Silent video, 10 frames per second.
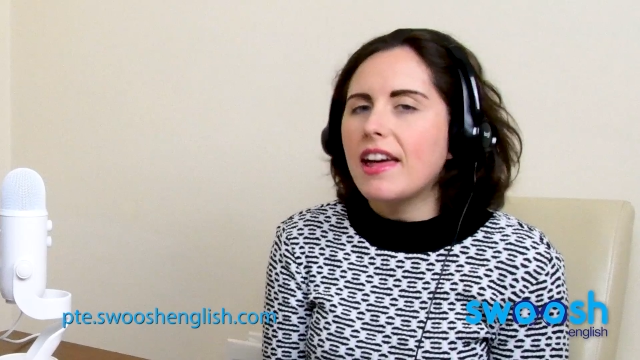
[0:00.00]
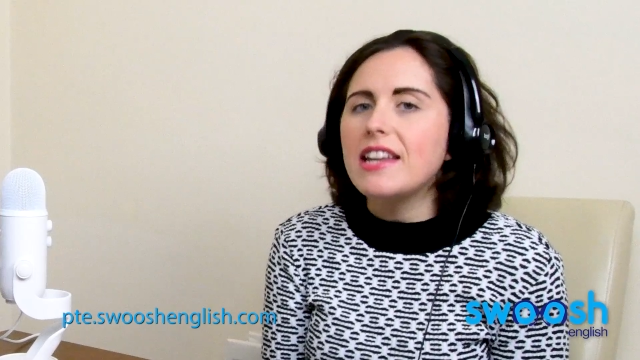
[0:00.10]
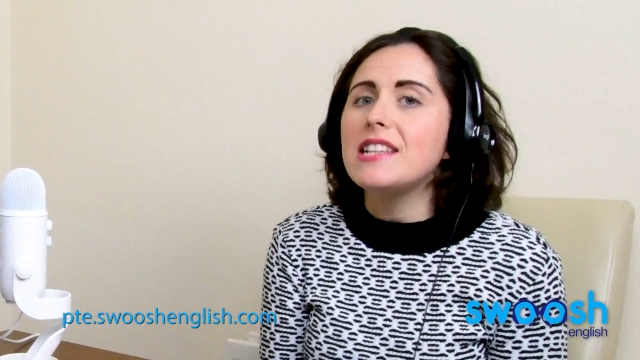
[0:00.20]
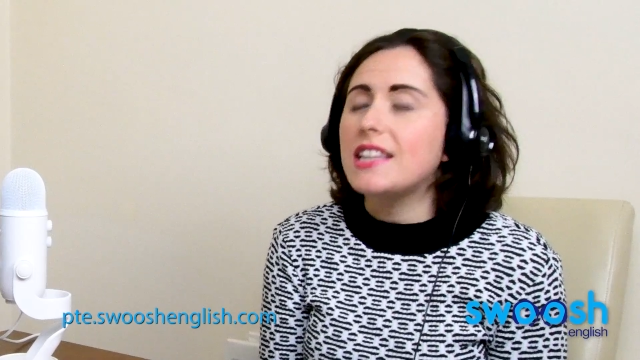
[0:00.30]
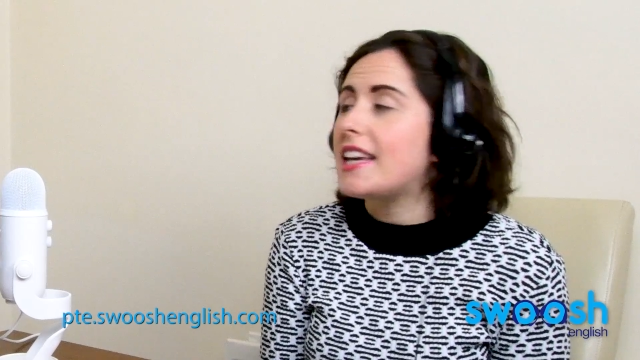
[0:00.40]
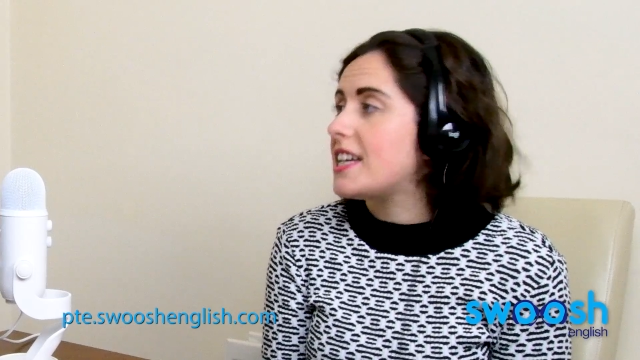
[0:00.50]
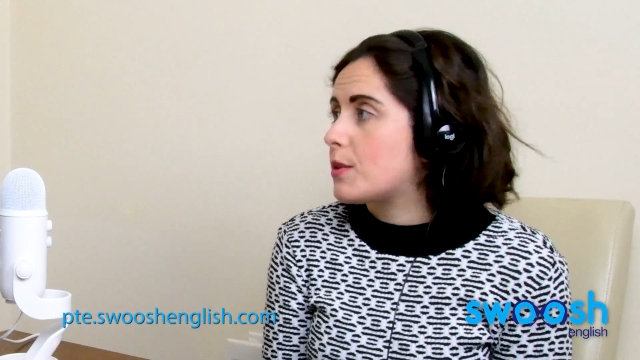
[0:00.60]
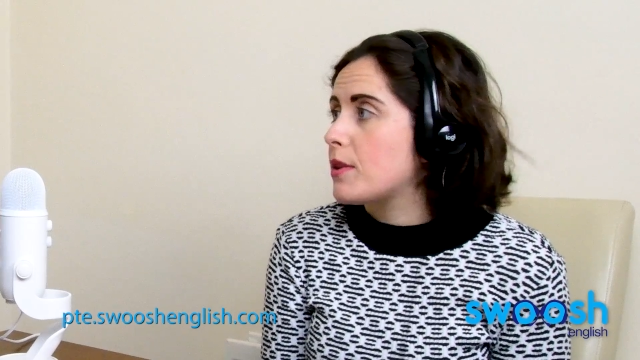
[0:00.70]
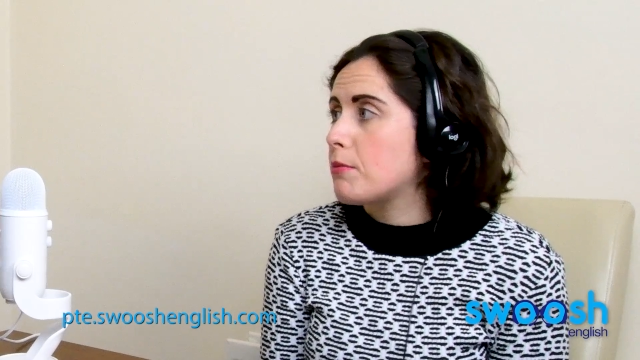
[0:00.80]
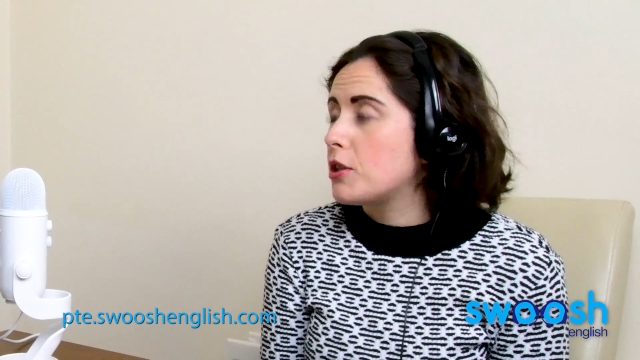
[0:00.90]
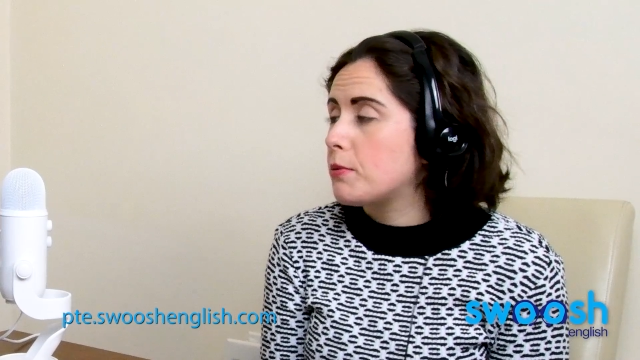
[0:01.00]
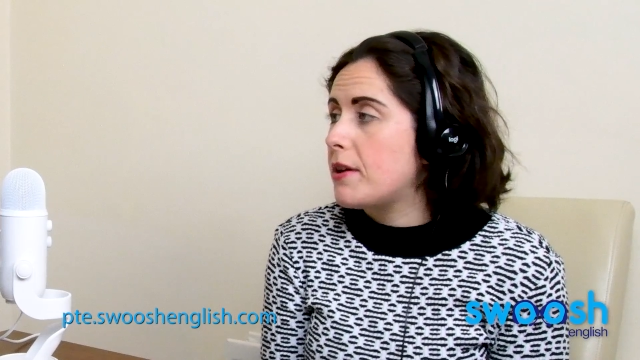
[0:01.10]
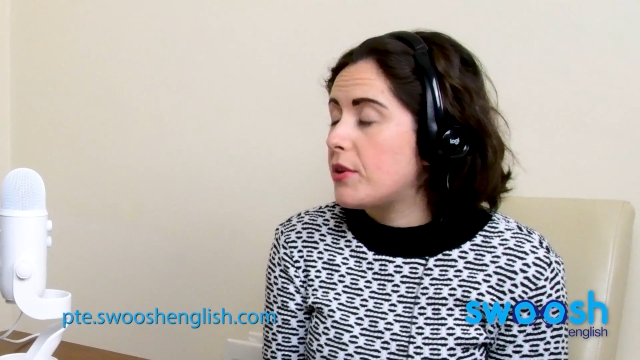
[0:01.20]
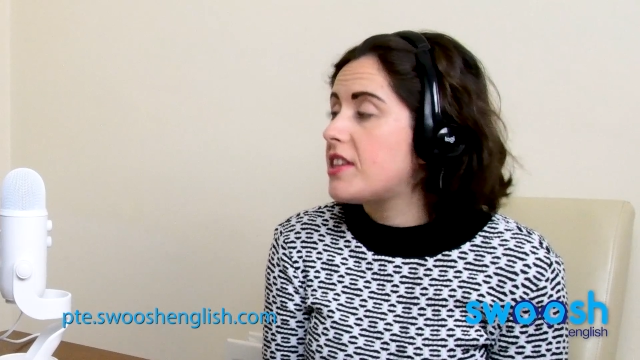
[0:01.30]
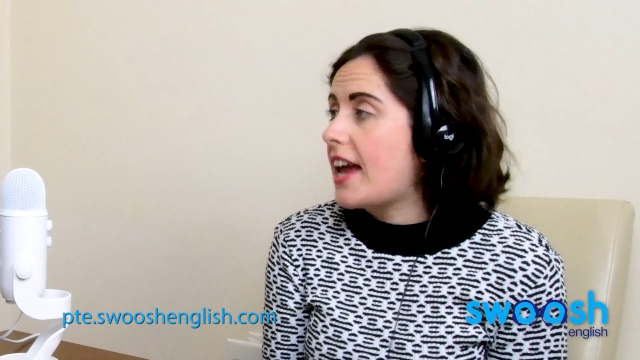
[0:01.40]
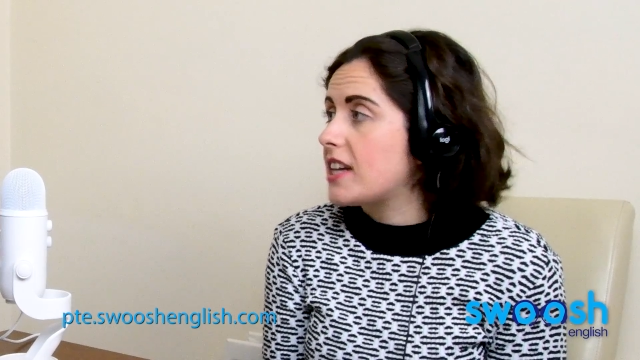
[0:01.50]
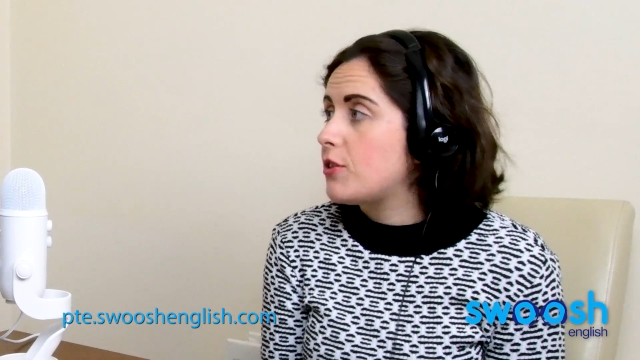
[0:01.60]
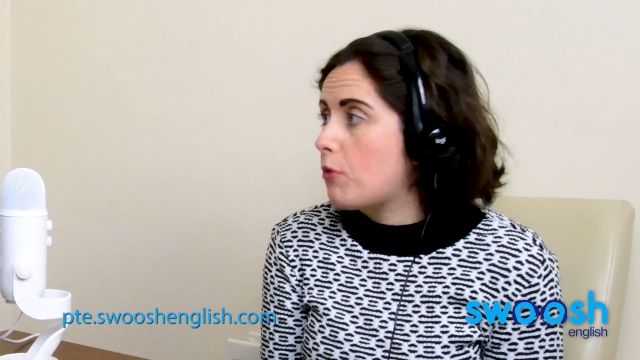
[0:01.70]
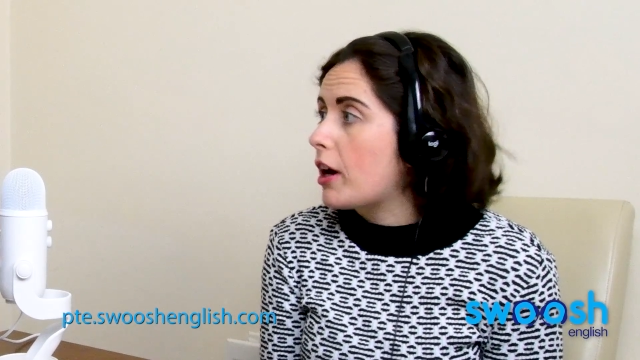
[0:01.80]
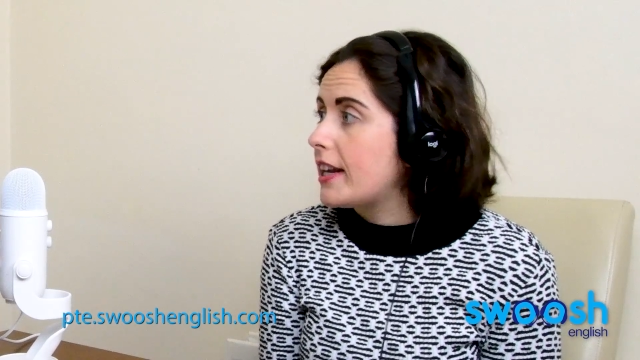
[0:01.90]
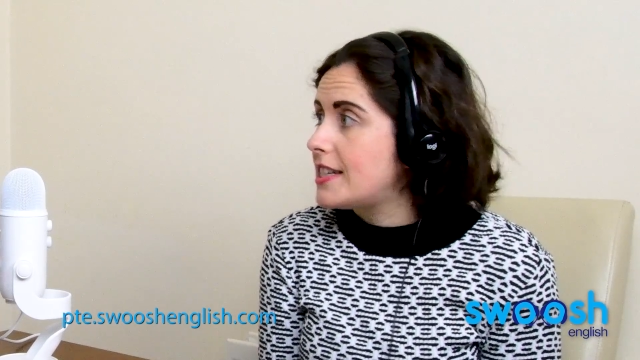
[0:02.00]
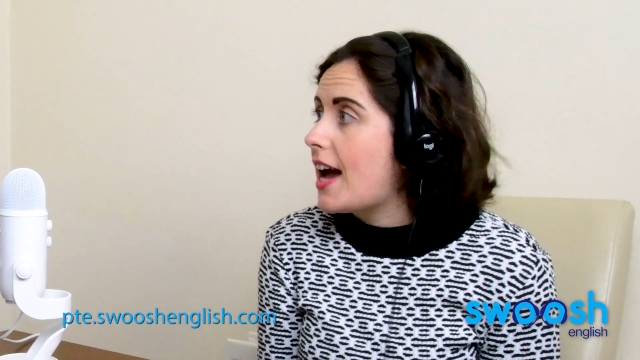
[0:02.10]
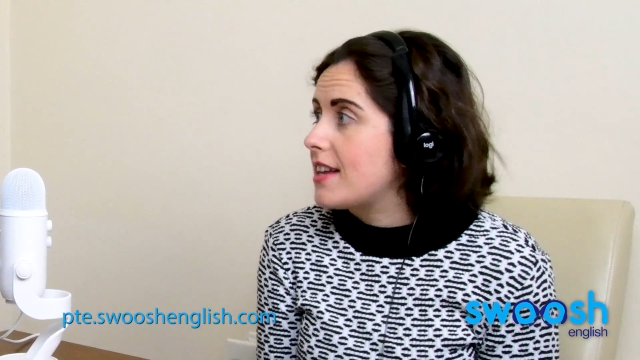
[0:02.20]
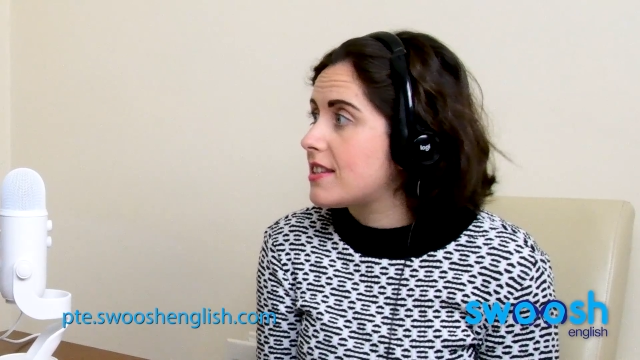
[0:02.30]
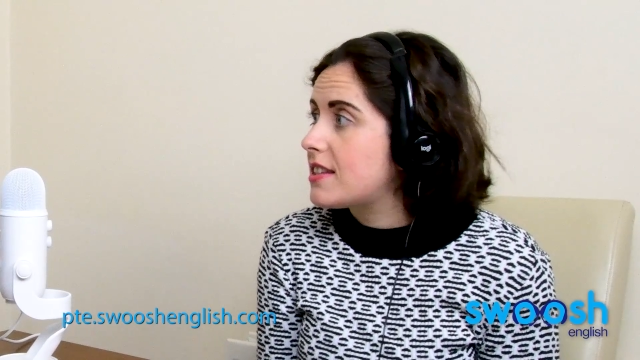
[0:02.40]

that is the case with negative marking tasks.